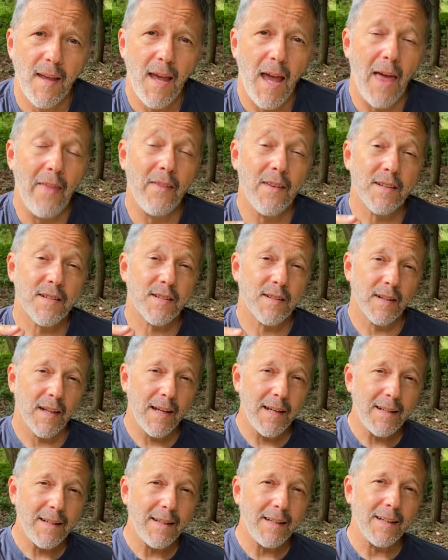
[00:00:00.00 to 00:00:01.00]
and this
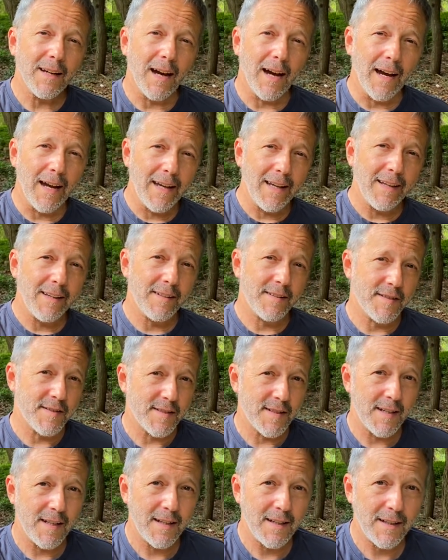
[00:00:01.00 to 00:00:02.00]
lady I had
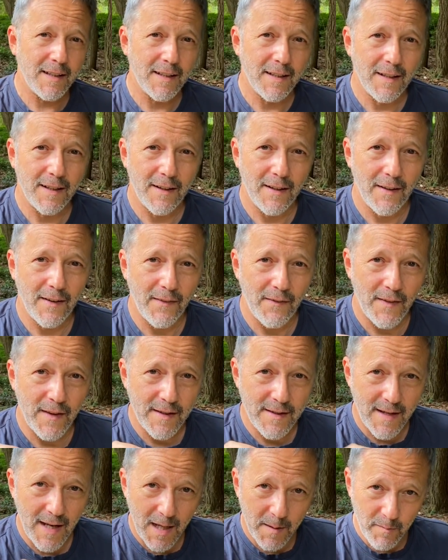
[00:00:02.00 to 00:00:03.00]
seen the
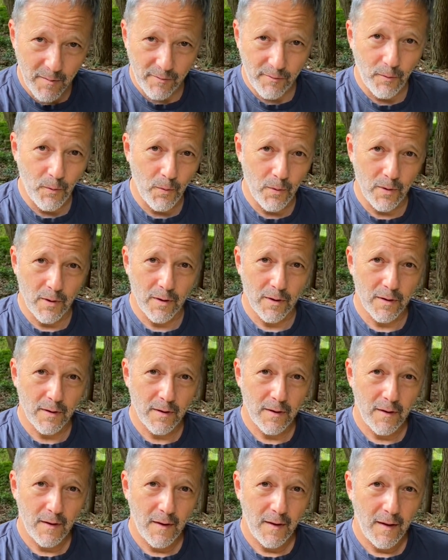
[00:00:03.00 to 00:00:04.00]
day before.
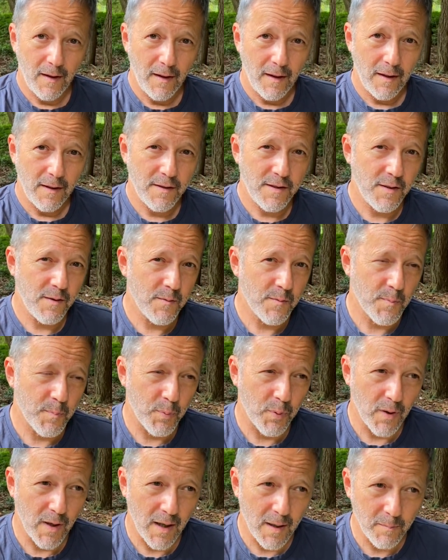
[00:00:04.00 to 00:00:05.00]
She was
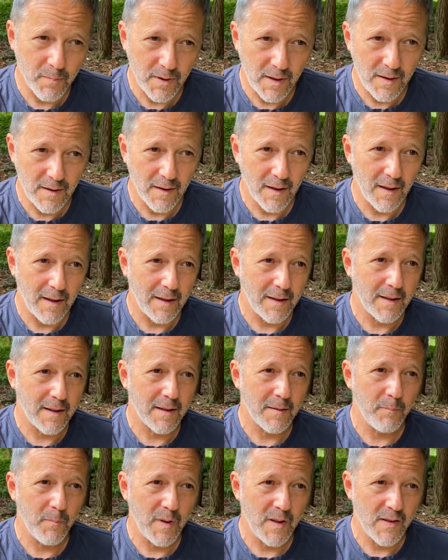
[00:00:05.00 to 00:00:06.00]
probably like
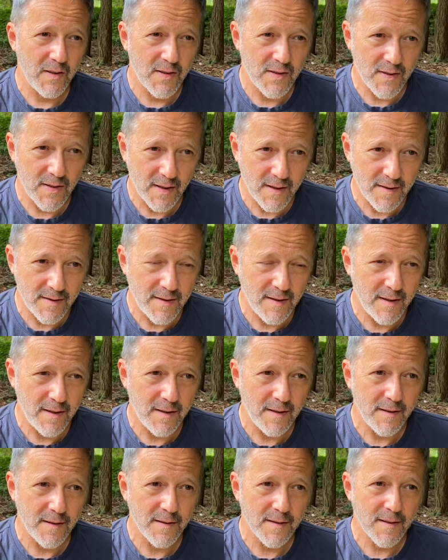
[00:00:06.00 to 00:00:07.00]

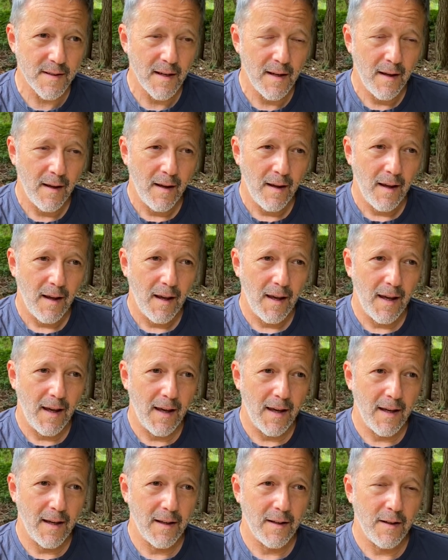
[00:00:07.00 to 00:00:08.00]
mid-60s,
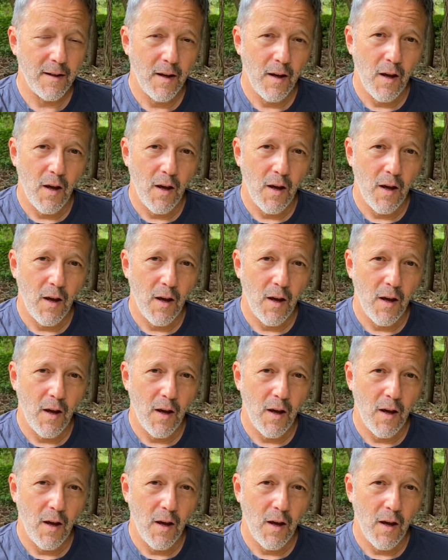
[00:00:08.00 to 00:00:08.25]
and